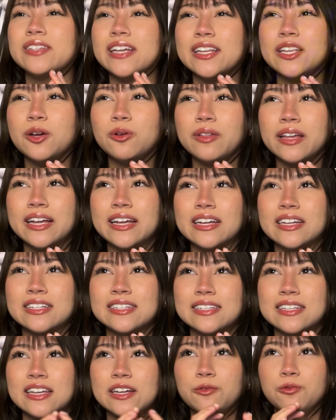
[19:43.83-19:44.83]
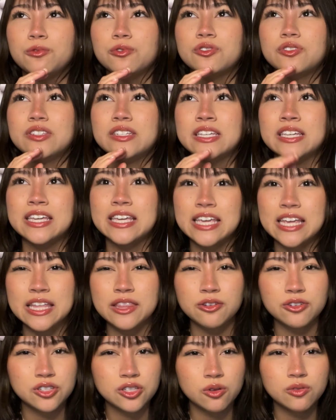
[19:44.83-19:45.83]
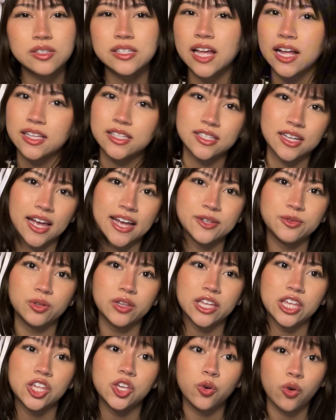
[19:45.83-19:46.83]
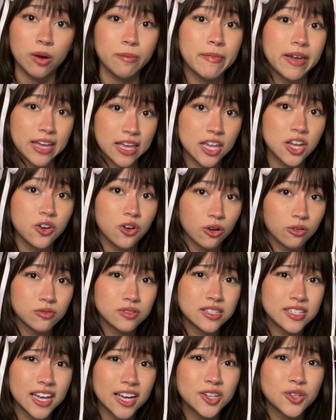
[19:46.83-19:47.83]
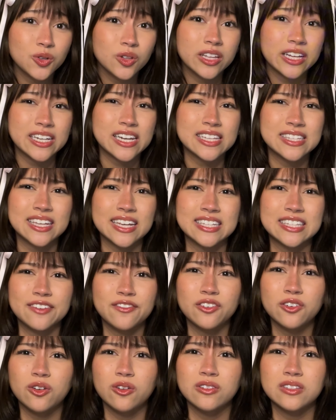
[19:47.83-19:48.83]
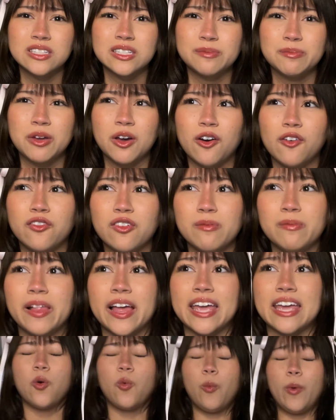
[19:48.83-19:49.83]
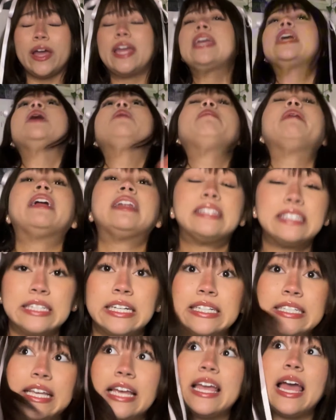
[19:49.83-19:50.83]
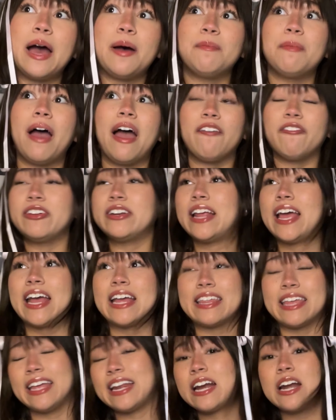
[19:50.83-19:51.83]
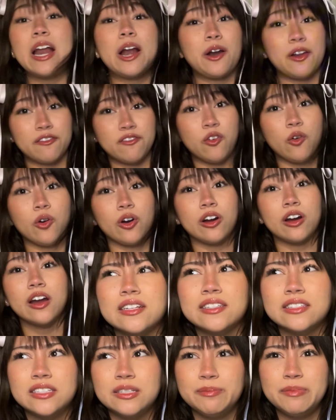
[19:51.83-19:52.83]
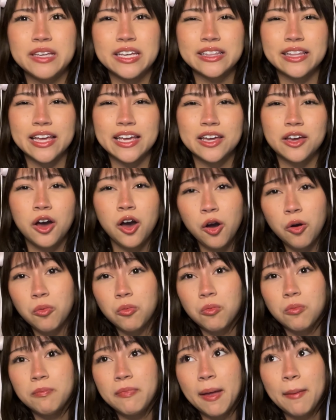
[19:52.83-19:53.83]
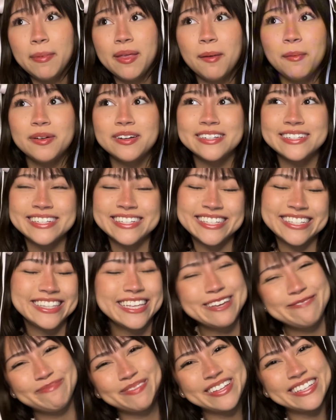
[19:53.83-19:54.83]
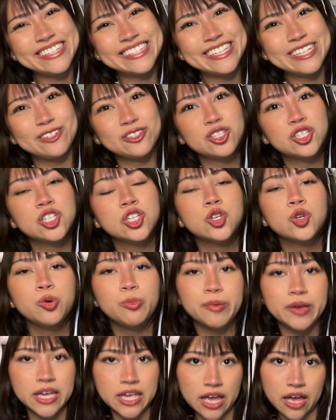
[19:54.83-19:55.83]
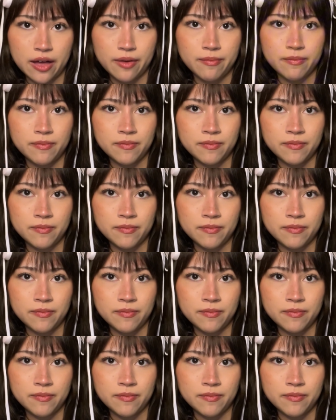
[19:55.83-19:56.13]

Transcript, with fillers: like no like routine there's no set schedule like you are making your own schedule and it's like difficult to go from like waking up at 6 a.m every day getting out at 4 to being like oh maybe i want to sleep until 2 p.m